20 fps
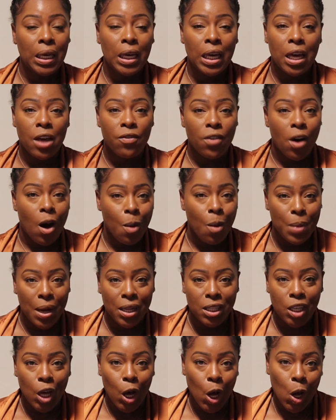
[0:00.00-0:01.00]
if all
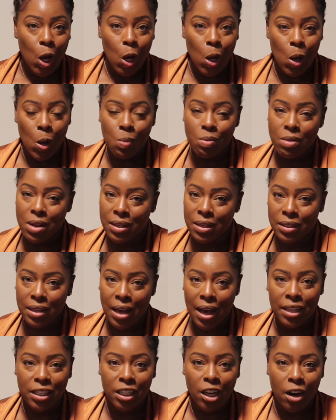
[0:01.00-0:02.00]
my tall,
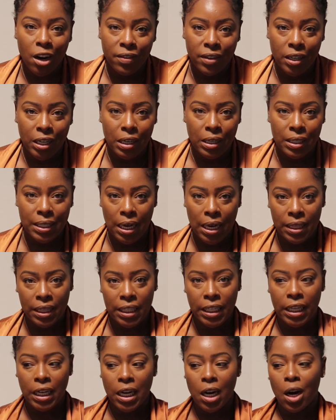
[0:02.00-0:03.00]
plus-size, curvy girls out
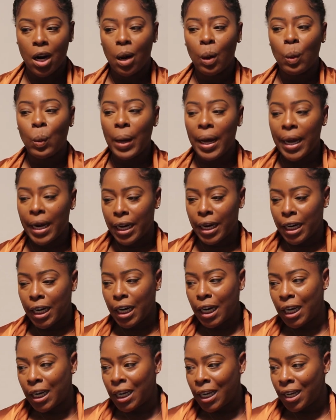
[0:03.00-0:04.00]
there are
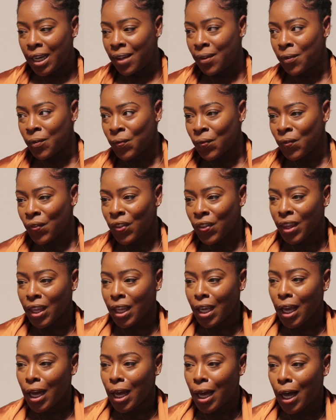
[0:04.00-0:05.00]
aware
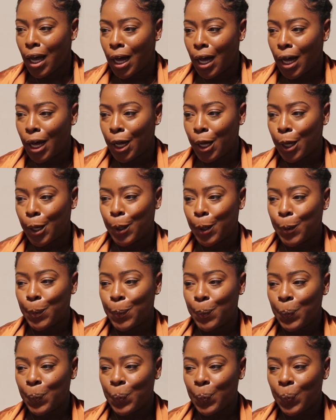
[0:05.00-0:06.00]

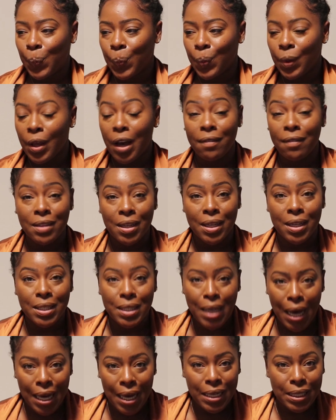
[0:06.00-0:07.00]
of the
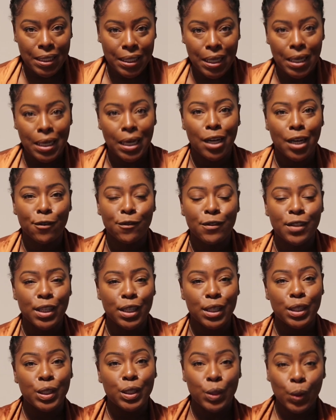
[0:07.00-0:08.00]
sizing of
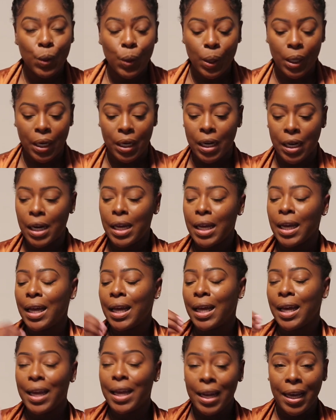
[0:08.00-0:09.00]
this store.
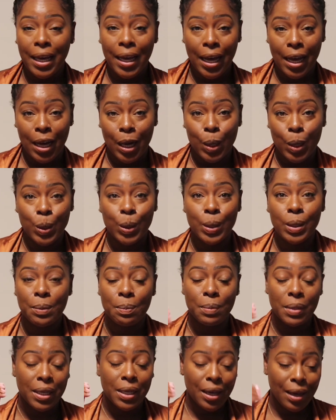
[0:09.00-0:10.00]
Anyhow,
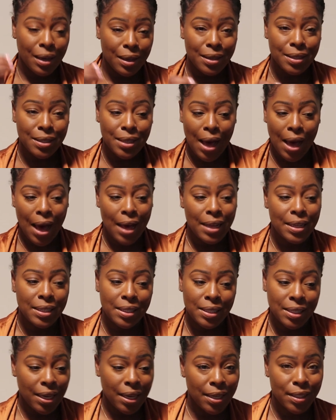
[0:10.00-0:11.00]
because I
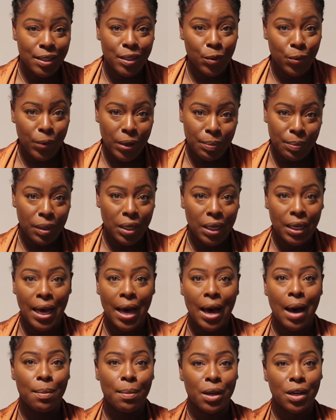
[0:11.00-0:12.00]
tend to ramble a
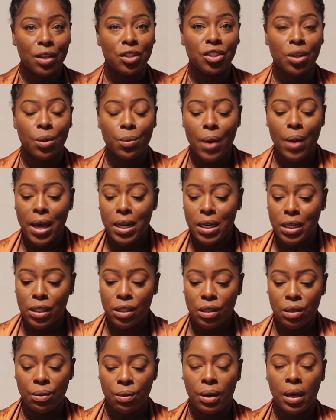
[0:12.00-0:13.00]
lot, I'm going to jump right
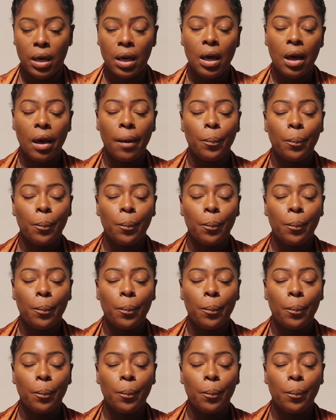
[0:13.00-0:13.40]
into it.